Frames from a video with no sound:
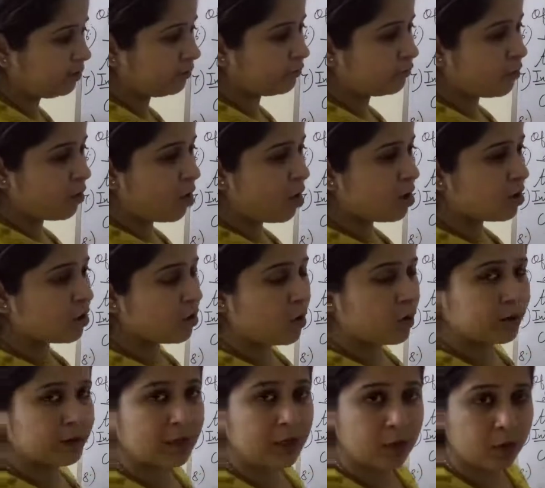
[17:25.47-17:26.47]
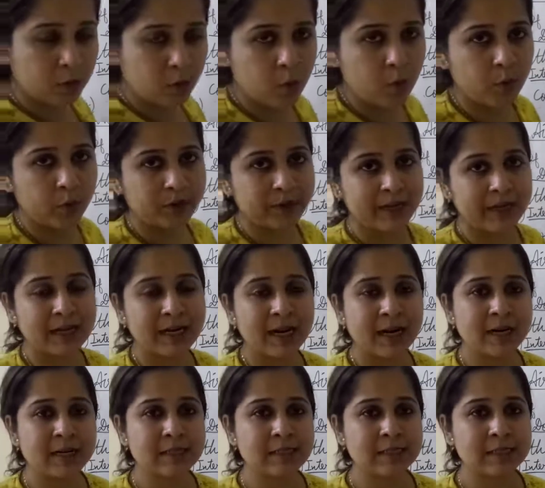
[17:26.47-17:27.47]
walk on the road, there are
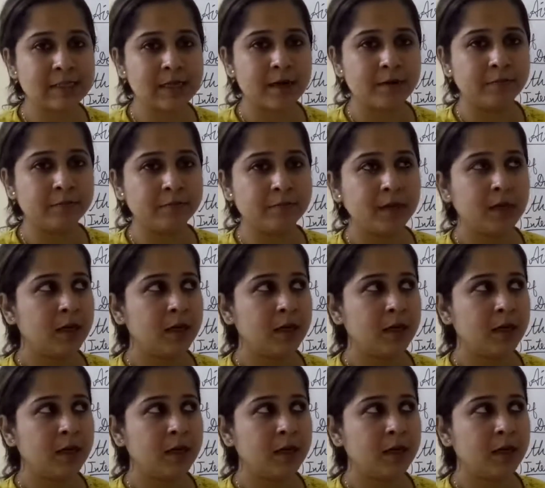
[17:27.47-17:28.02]
some